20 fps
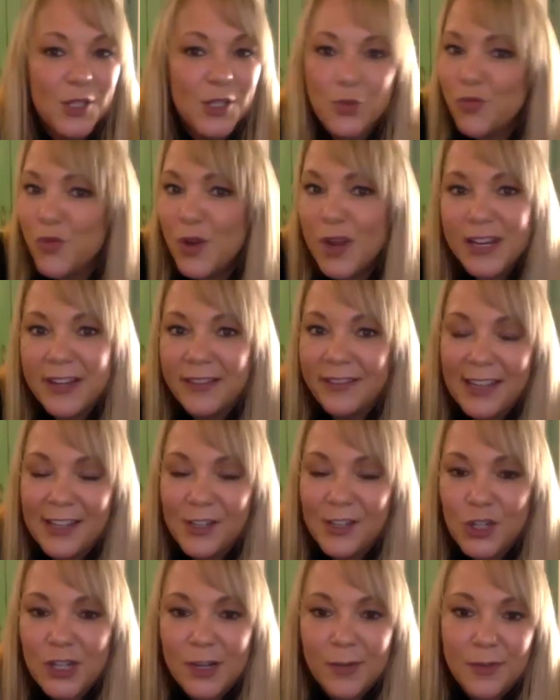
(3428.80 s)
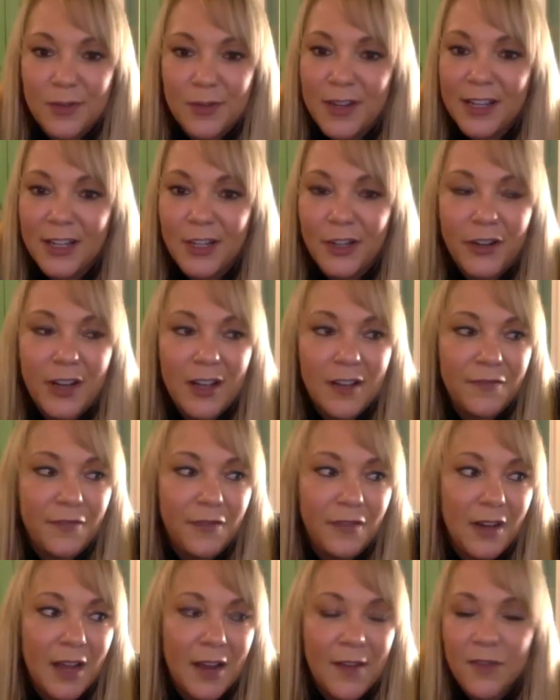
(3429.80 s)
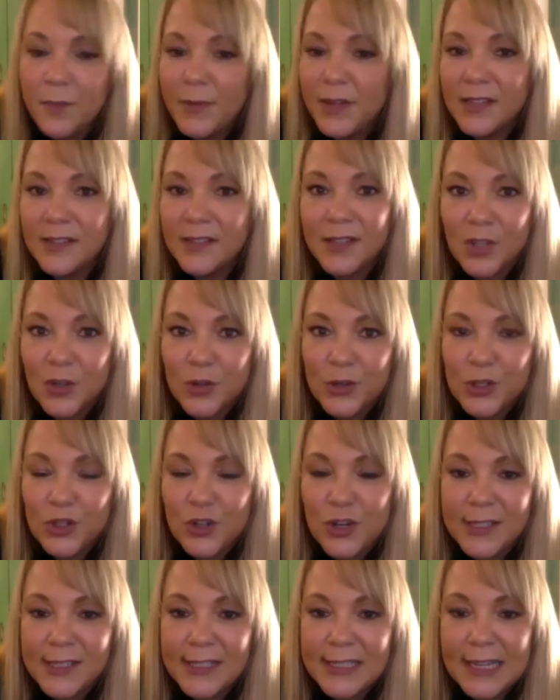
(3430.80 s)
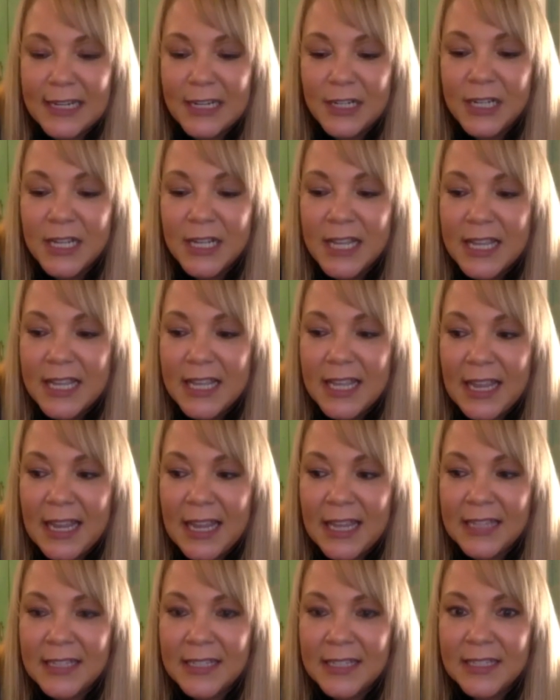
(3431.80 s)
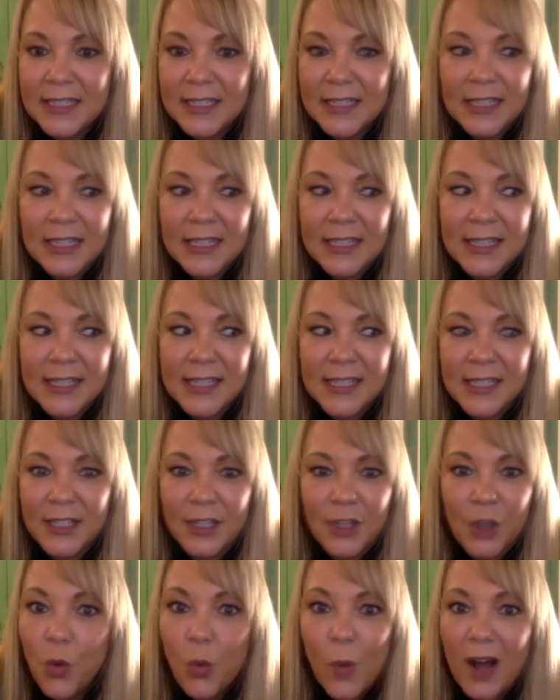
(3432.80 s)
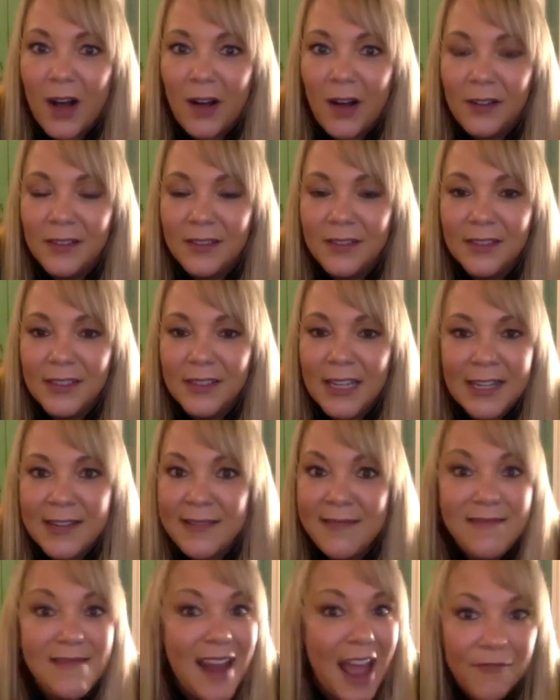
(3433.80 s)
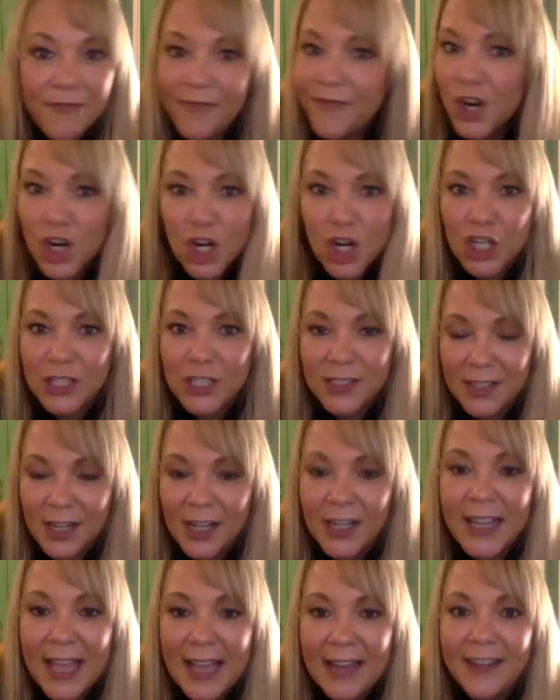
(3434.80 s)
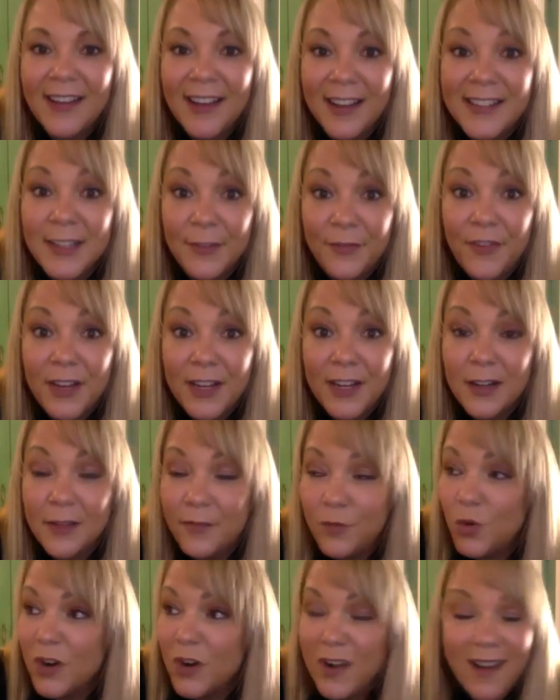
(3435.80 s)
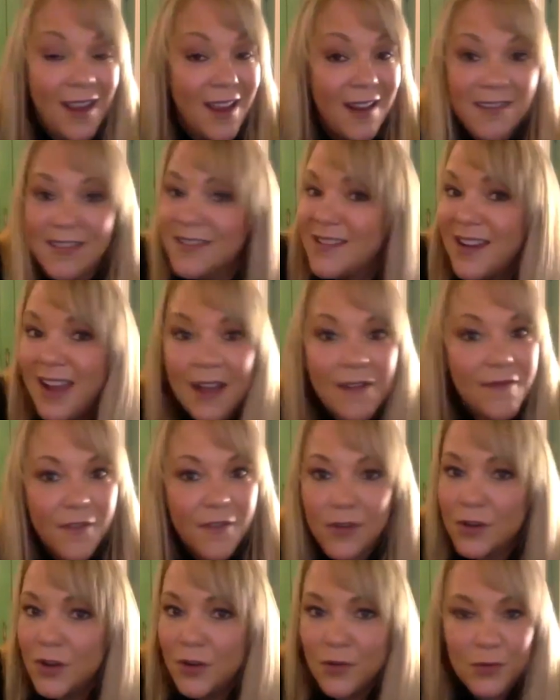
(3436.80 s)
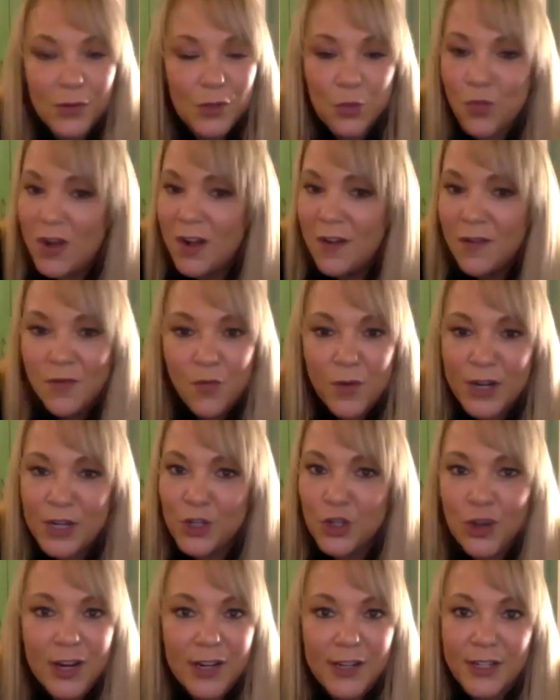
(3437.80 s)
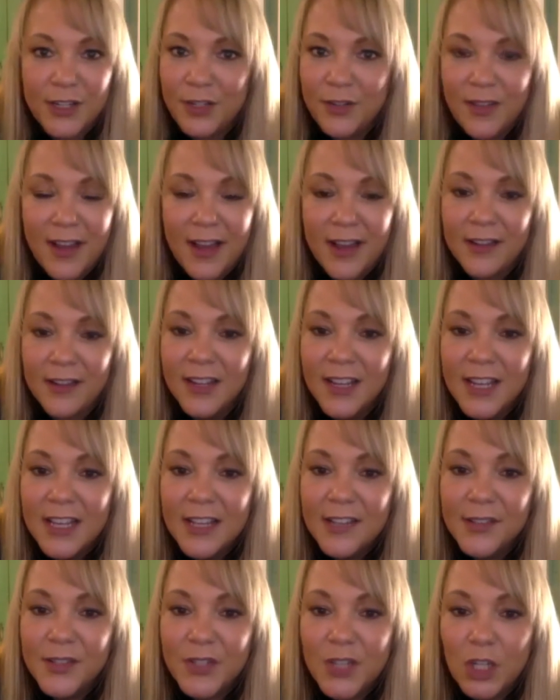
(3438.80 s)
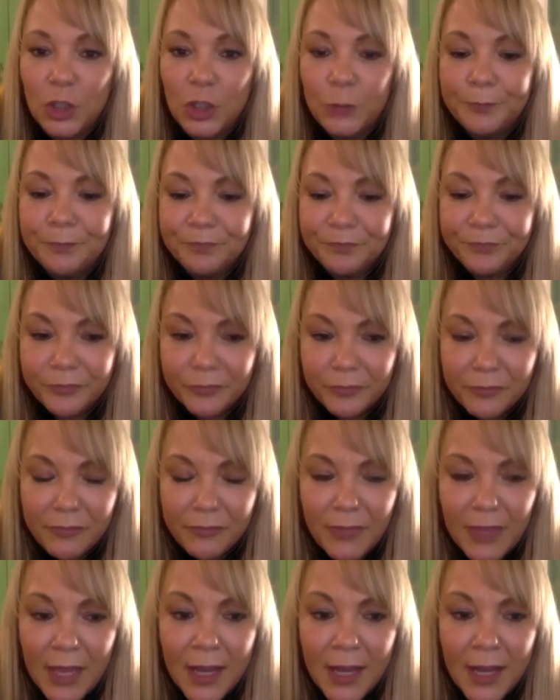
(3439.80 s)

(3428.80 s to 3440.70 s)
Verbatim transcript: Everyone's running like a chicken with their head cut off. Everybody is so stressed out, and it doesn't go well. It right. never, again, a definitive word. It never goes well when you try to do that. So